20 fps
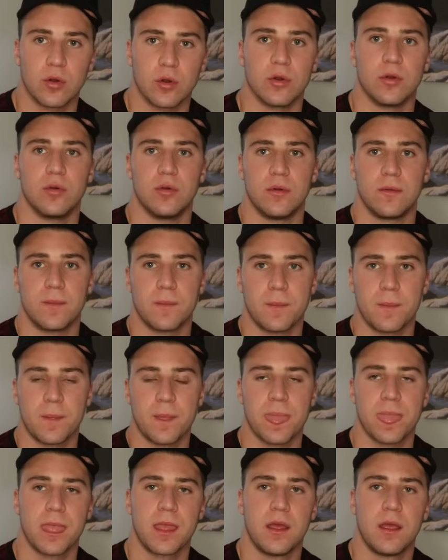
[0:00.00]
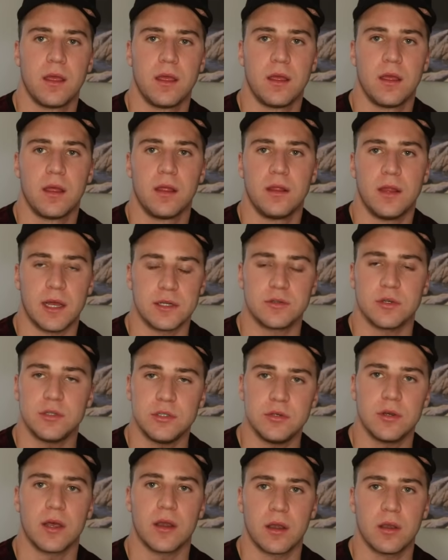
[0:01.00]
crew. That's
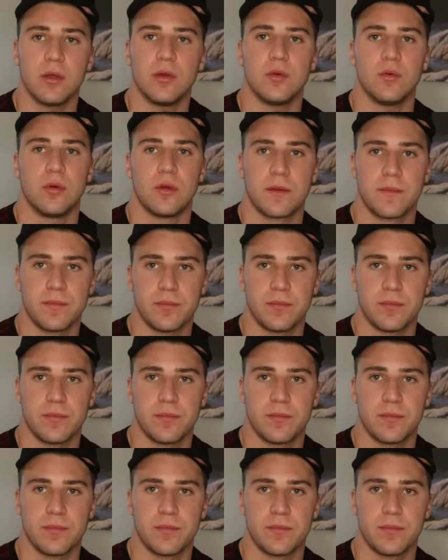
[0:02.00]
what you gotta do.